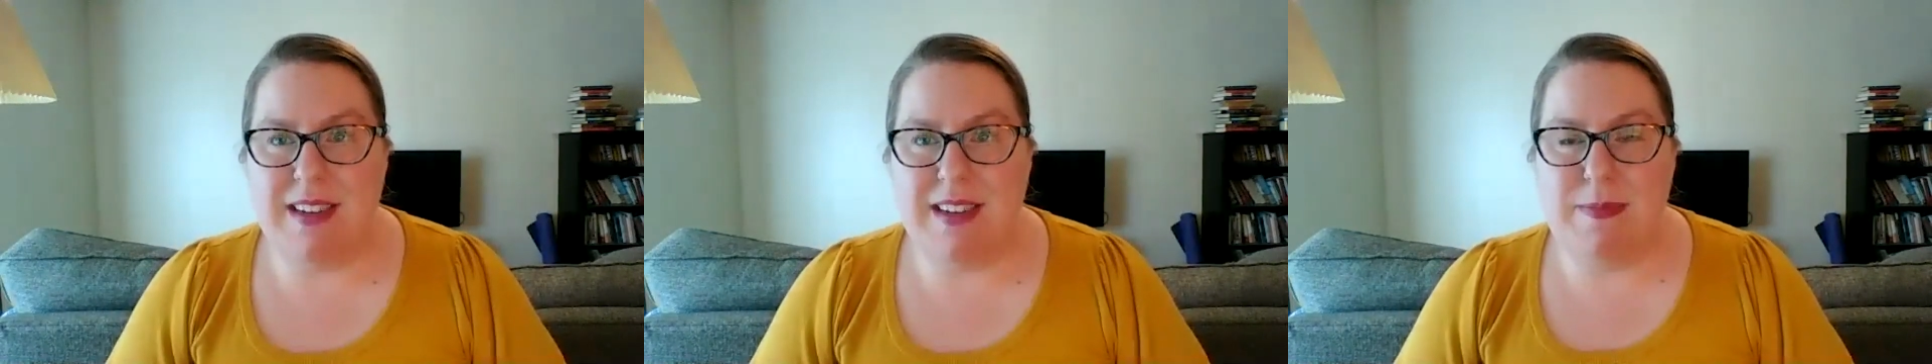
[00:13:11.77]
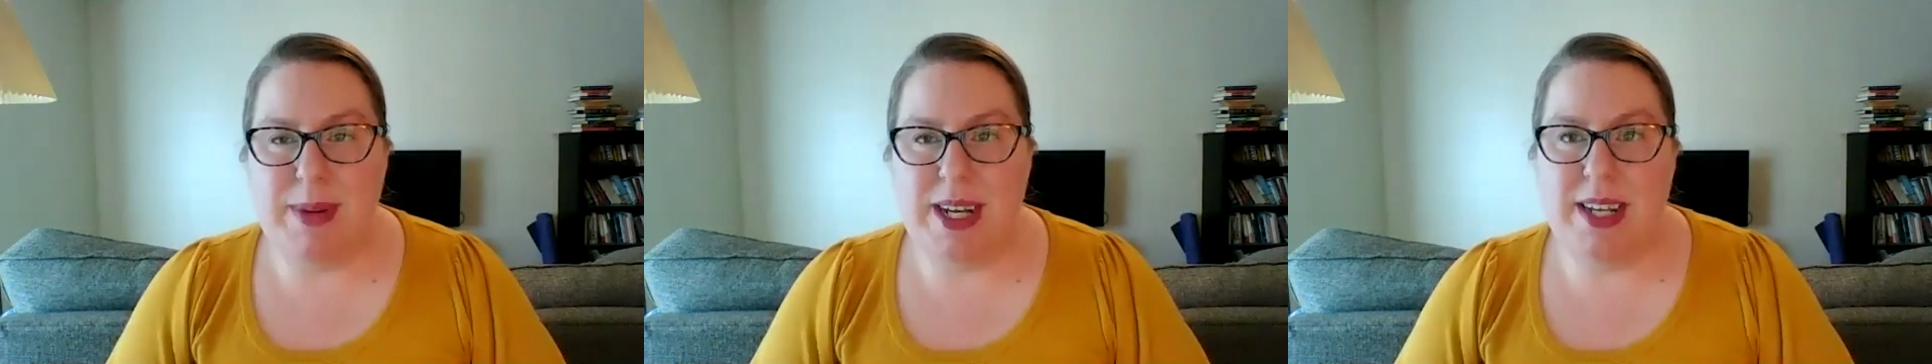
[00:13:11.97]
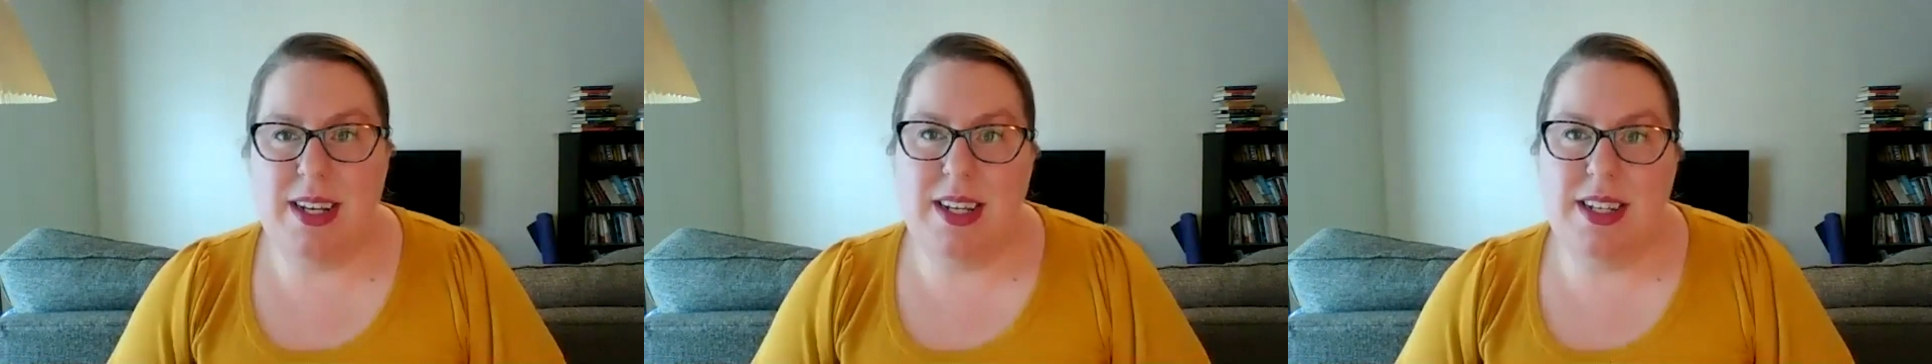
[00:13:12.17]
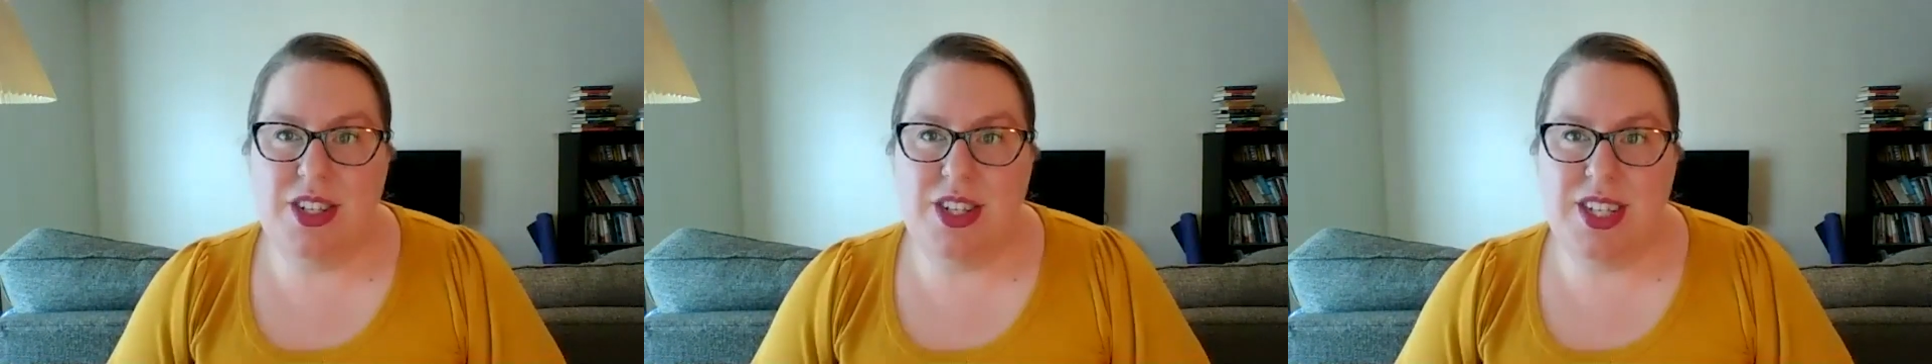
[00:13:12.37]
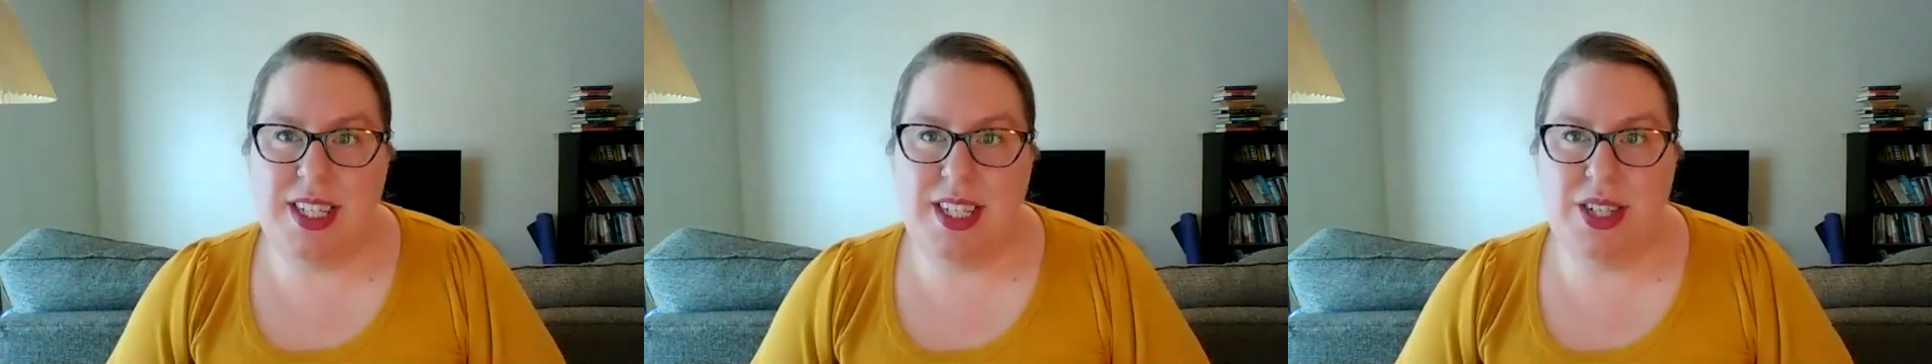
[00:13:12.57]
but
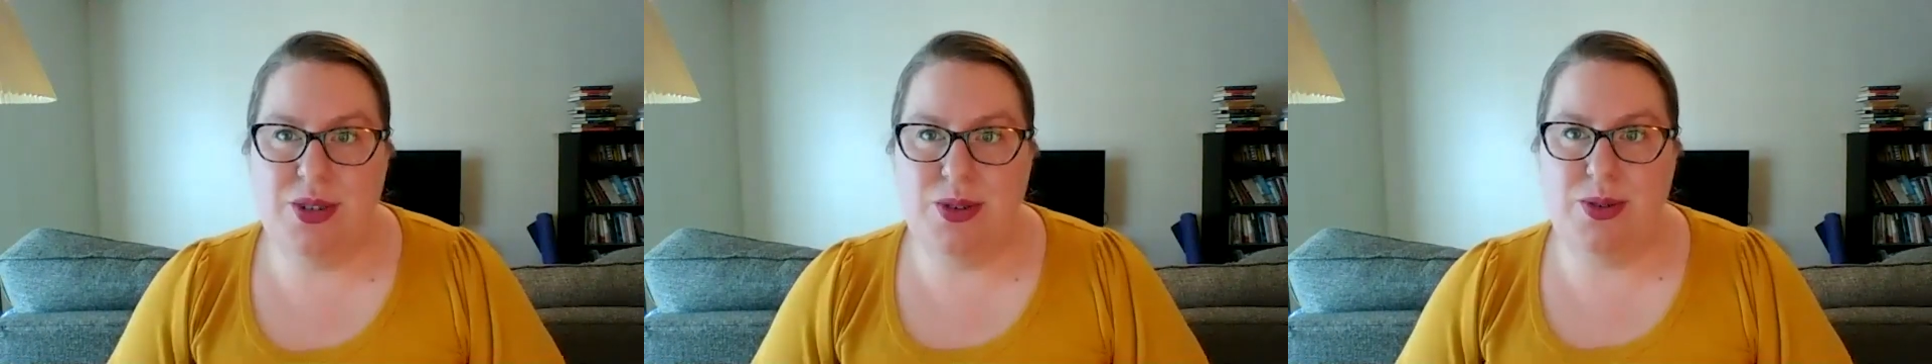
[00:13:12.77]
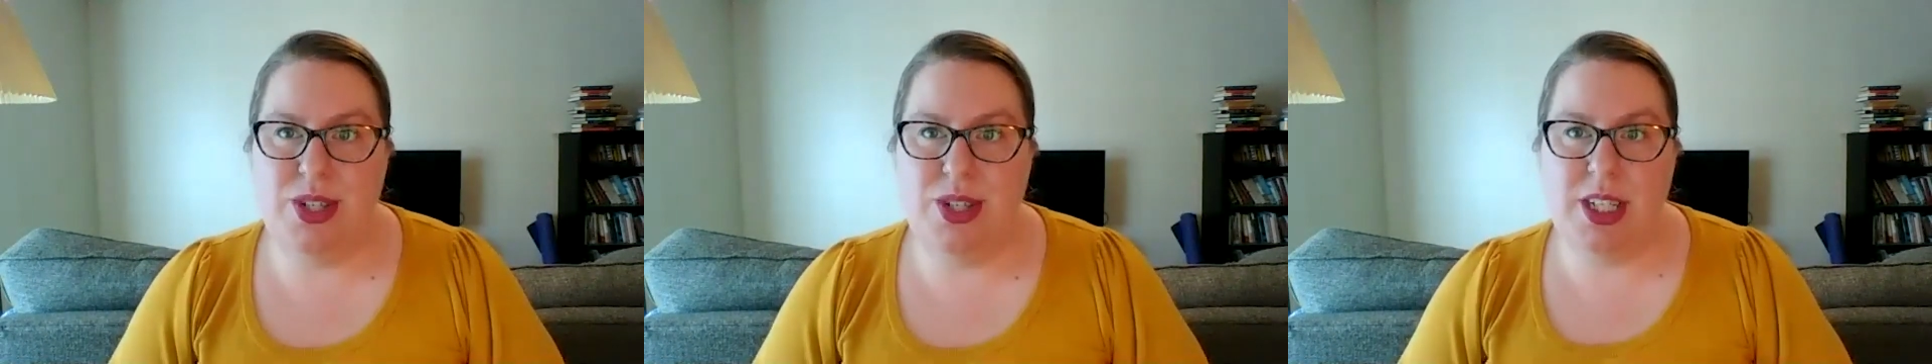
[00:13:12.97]
just to